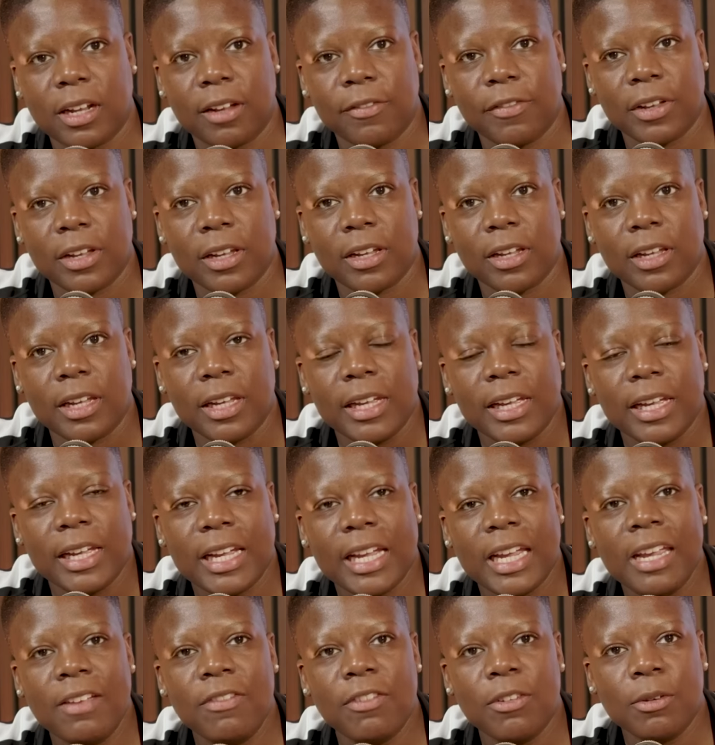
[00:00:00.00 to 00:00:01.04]
I think
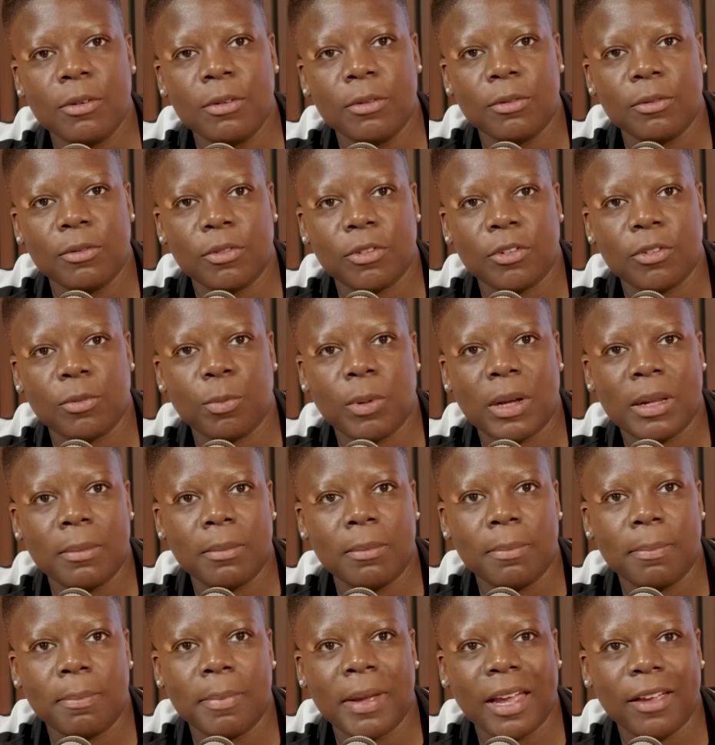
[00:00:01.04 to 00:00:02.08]
even just
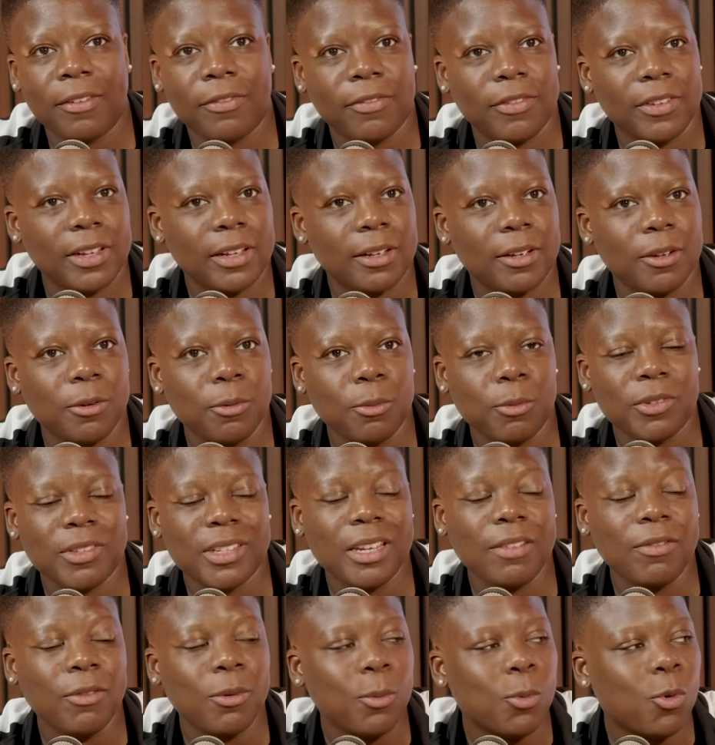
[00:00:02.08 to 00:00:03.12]
when Beth was
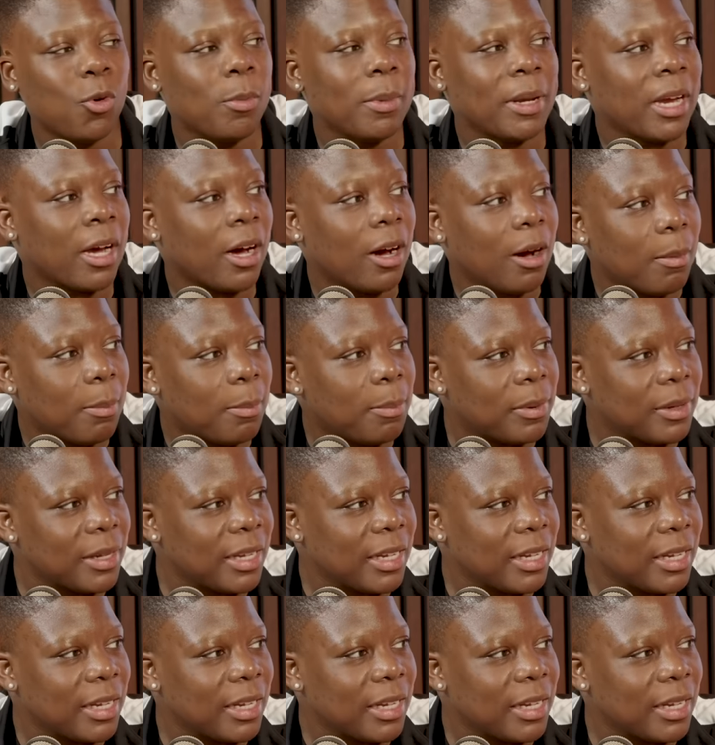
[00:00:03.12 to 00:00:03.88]
even warming up,